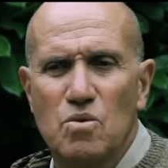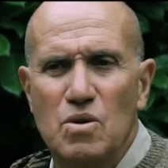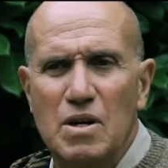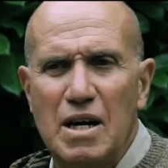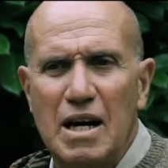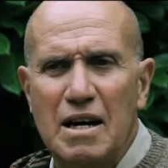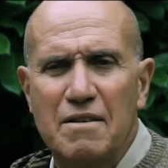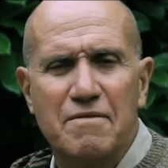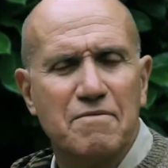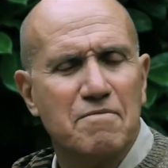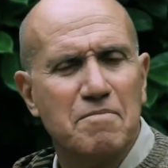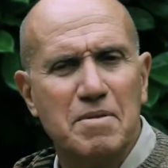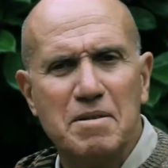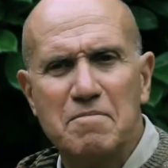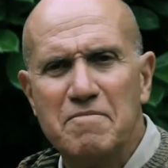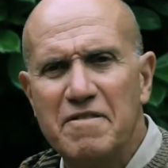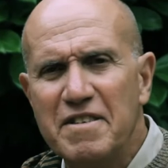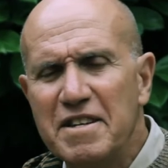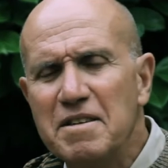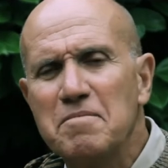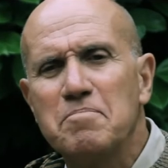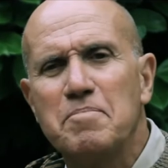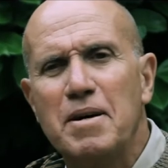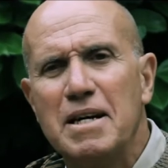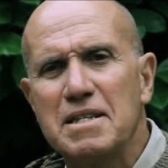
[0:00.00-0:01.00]
I've been
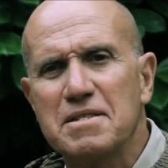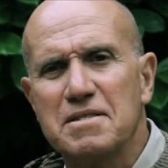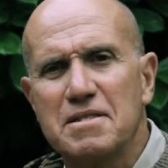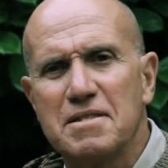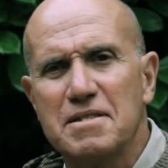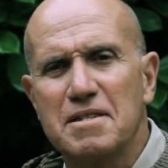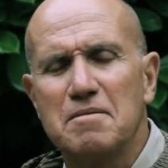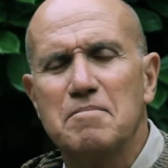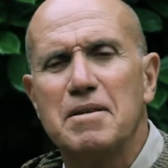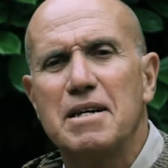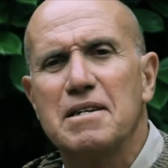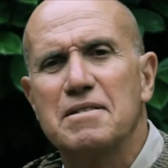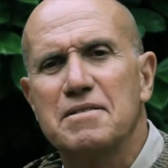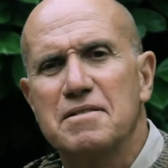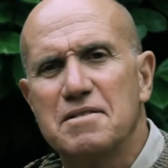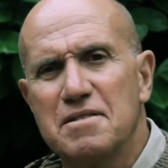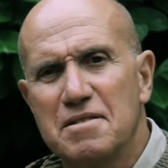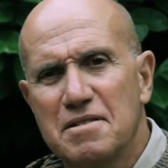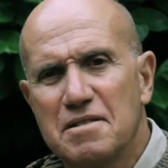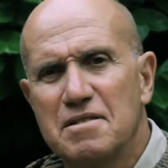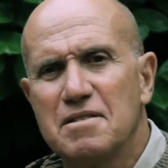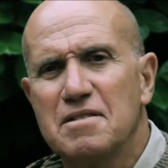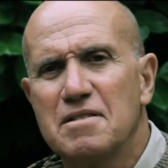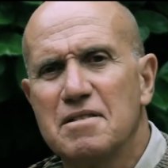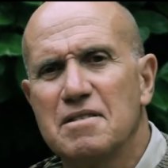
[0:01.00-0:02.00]
very puzzled about
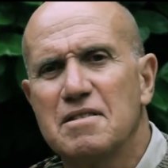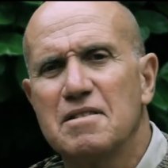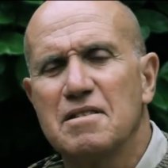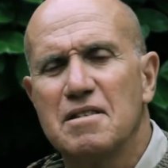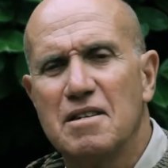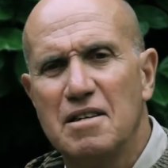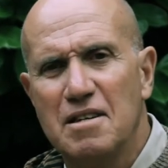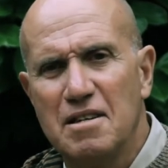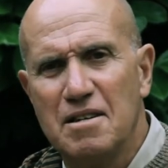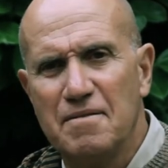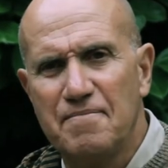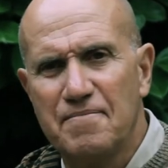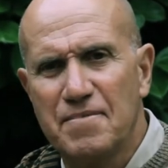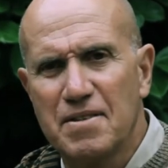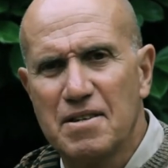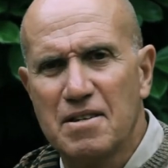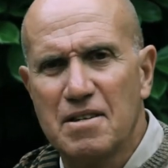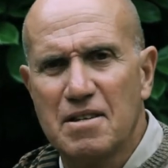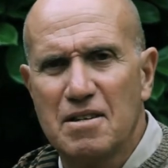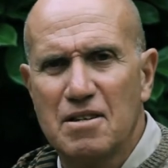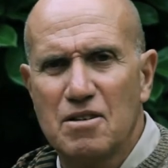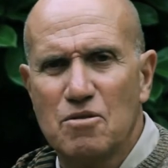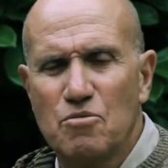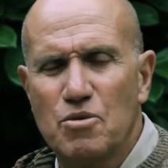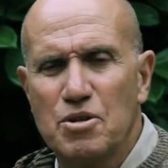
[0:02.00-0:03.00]
uh,
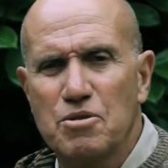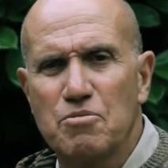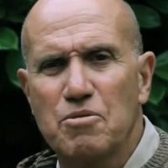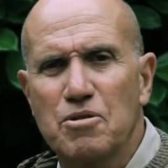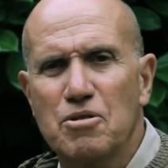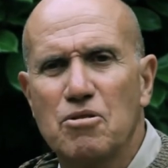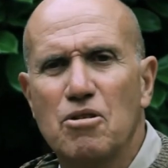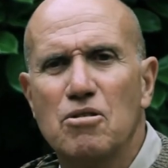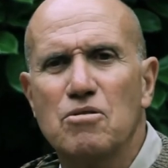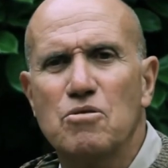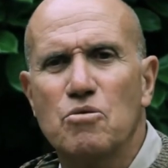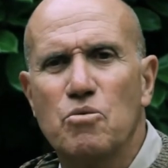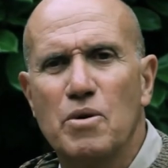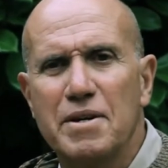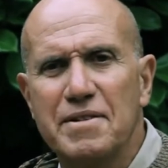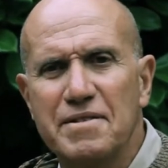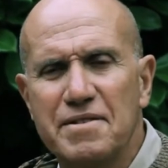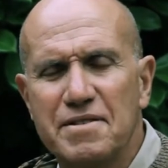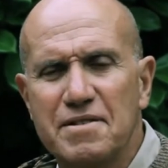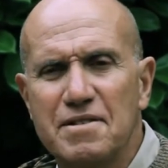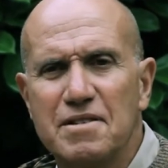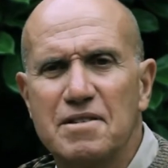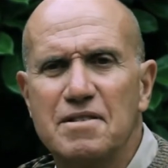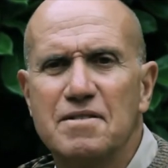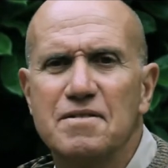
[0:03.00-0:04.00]
what we call
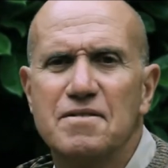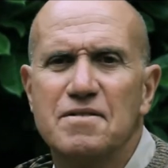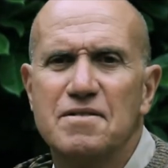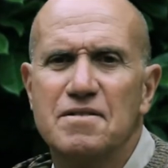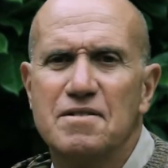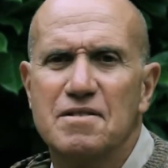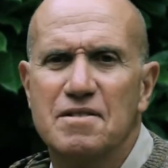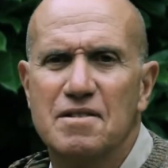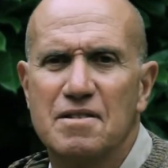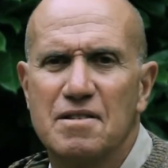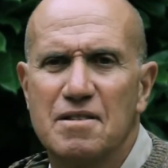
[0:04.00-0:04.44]
coincidence,